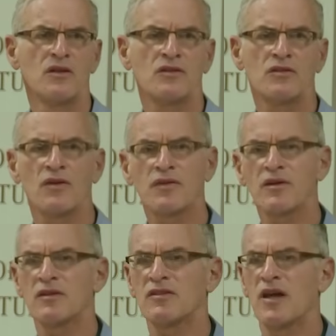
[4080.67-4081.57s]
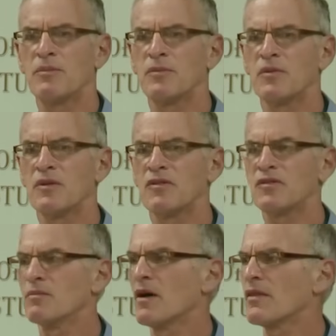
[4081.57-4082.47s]
So, for example,
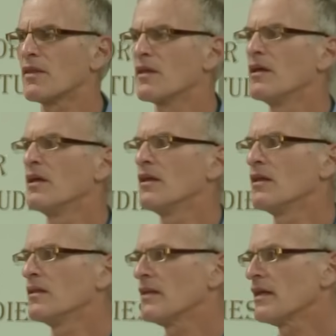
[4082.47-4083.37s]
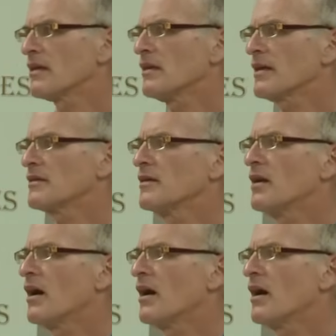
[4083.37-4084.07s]
this month, they collected